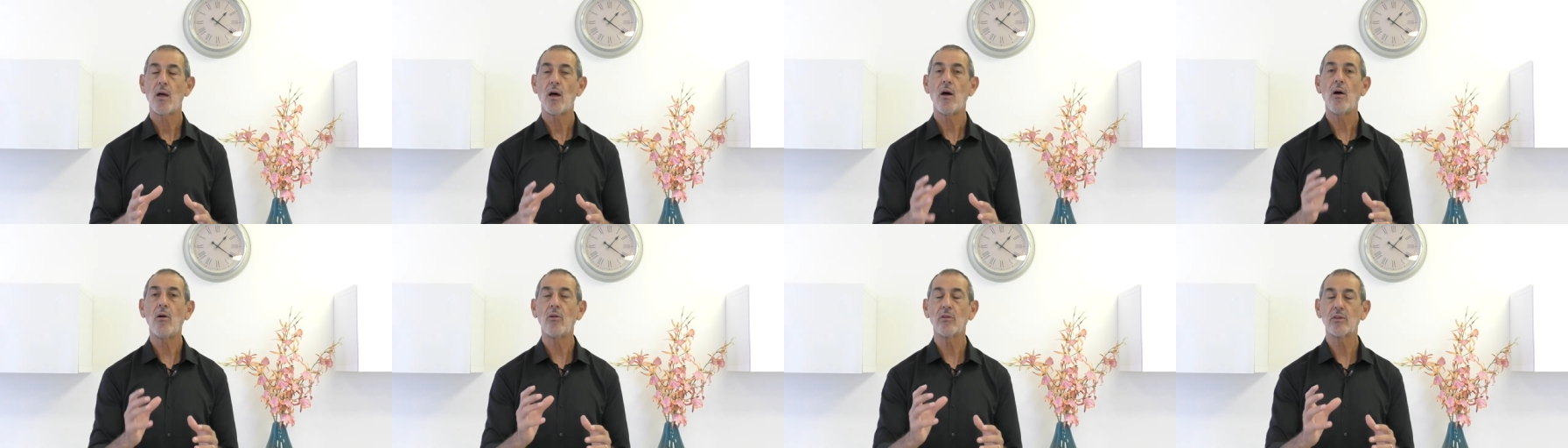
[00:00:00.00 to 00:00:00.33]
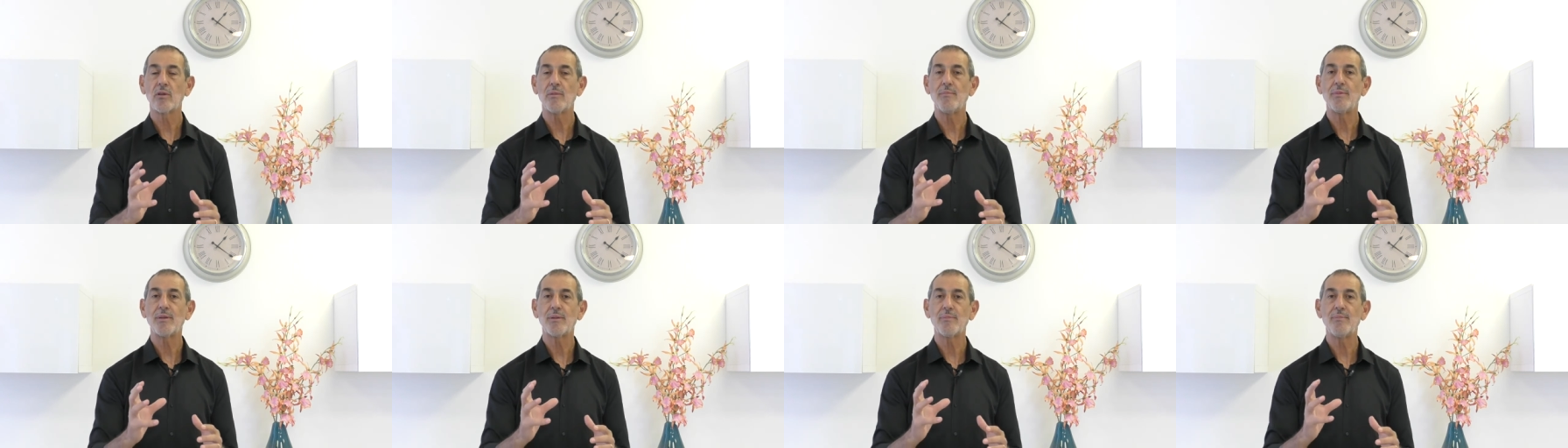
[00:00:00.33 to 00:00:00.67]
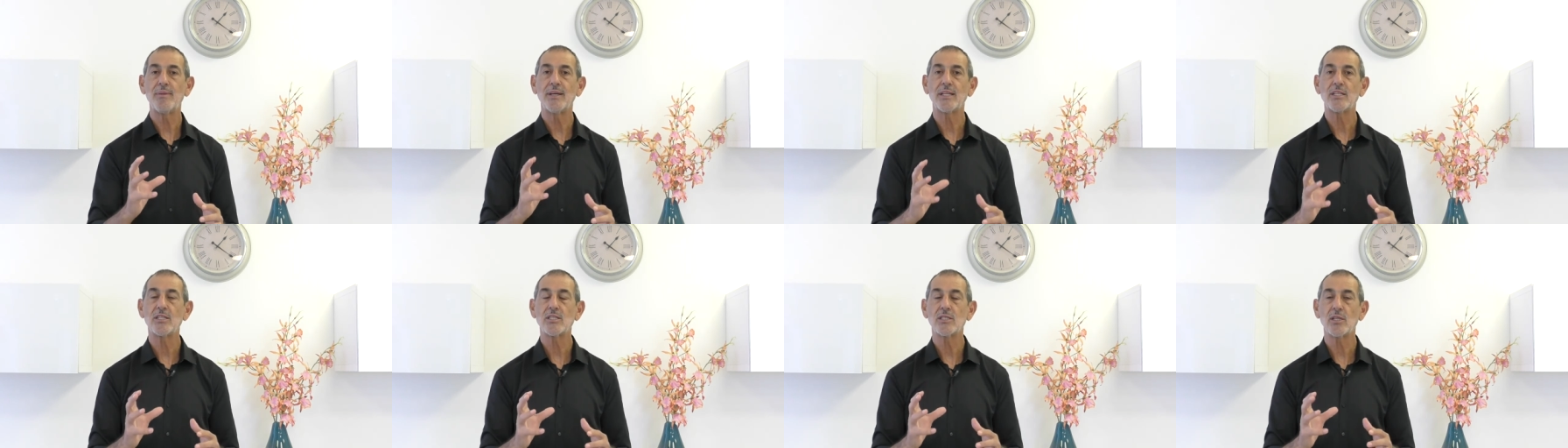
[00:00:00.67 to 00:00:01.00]
ultimate
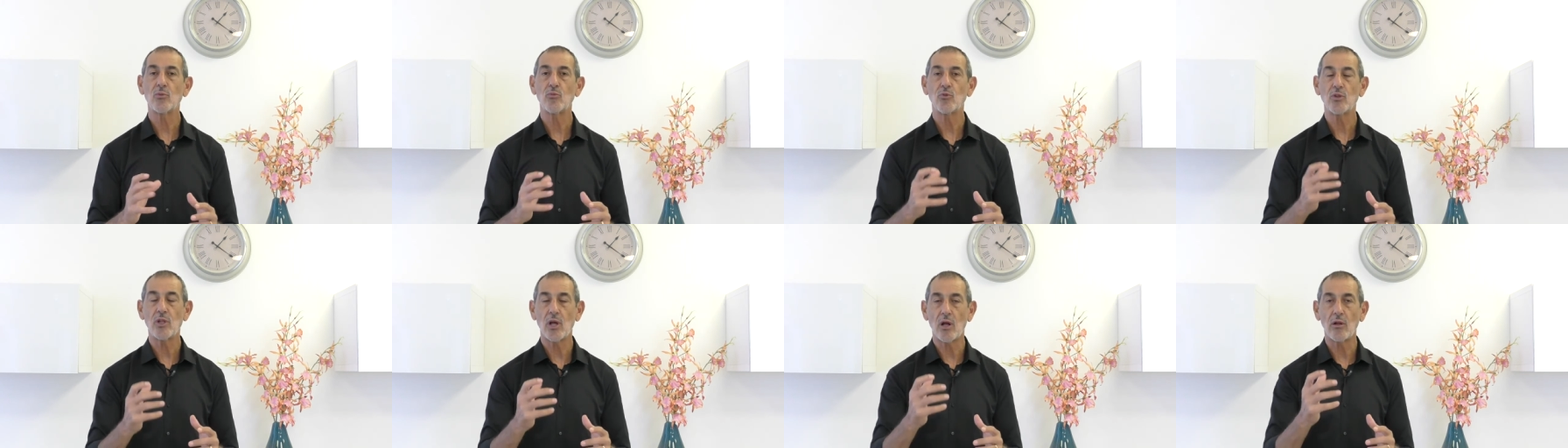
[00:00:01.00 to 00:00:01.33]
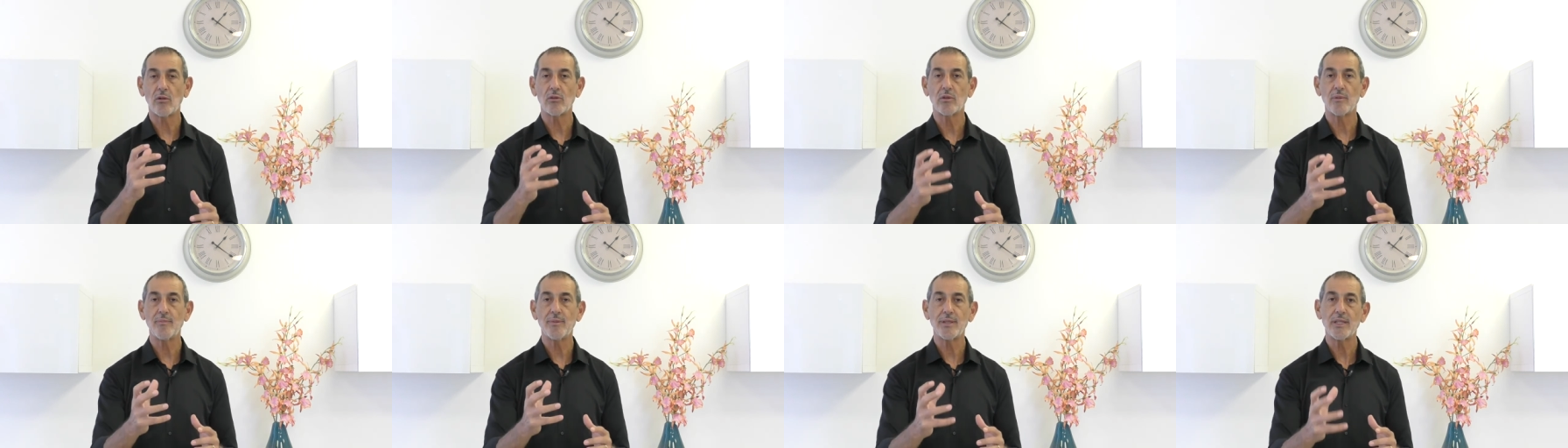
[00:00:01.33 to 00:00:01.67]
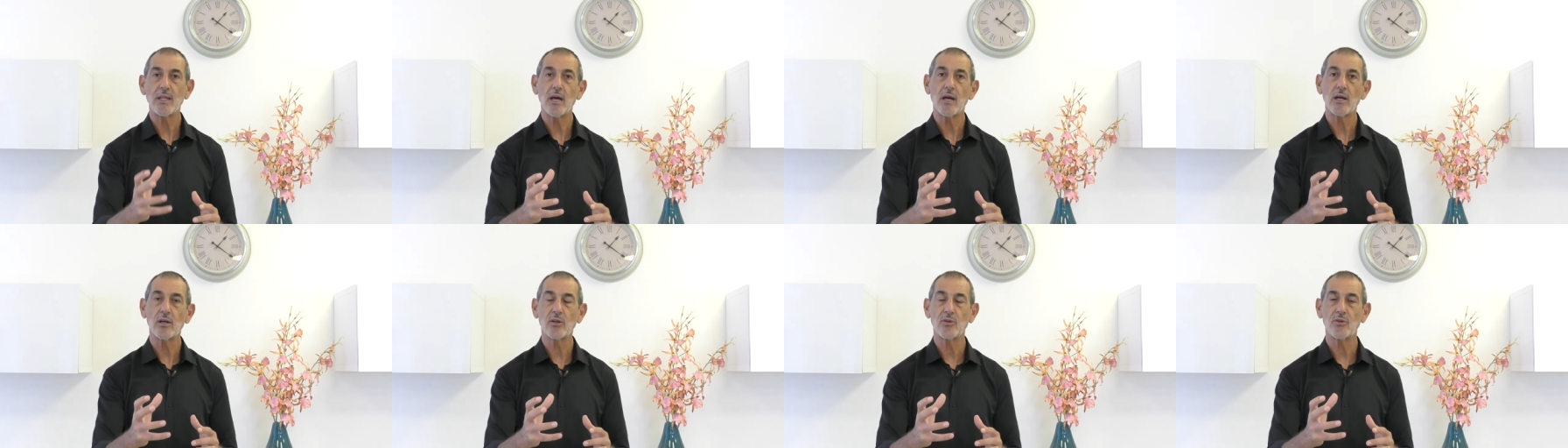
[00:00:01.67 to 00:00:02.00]
medicine with the ultimate
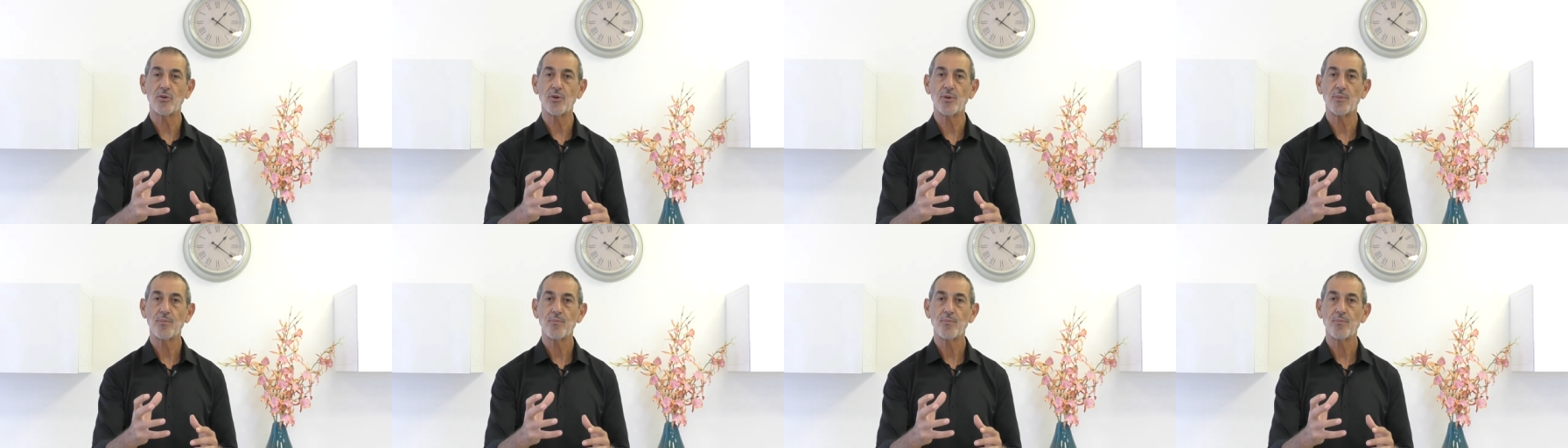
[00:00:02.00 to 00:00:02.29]
doctor.